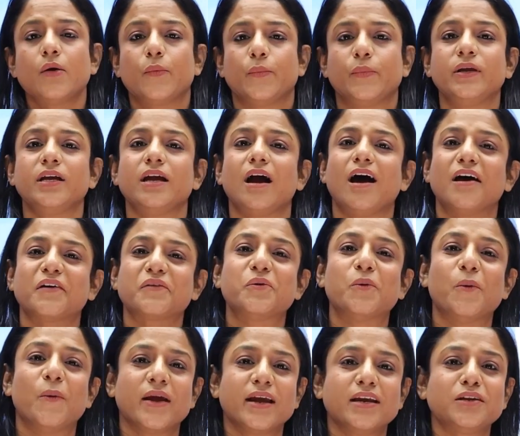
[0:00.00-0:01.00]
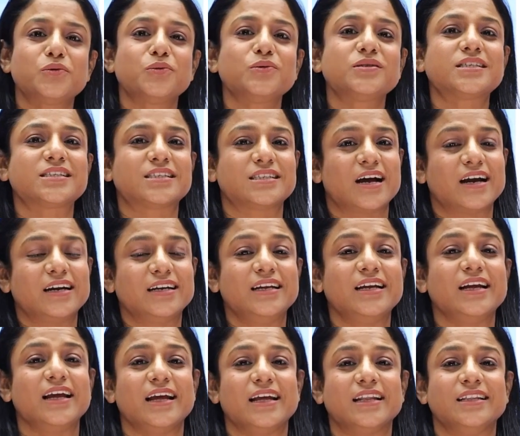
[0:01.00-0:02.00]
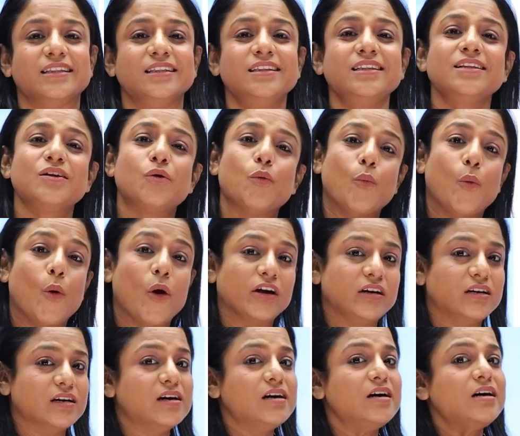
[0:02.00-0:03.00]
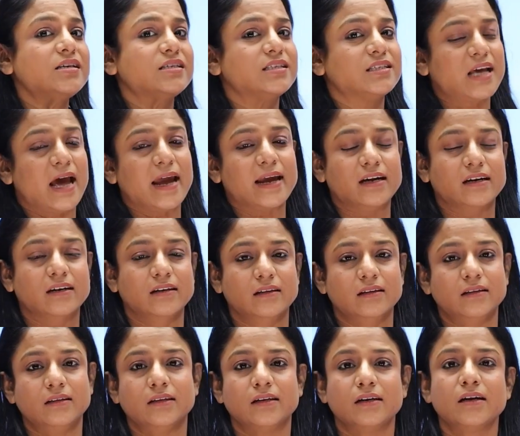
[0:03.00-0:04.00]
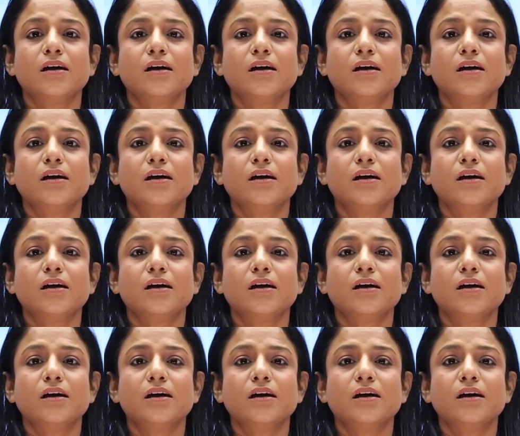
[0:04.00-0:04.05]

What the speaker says: We are going to study in water cycle.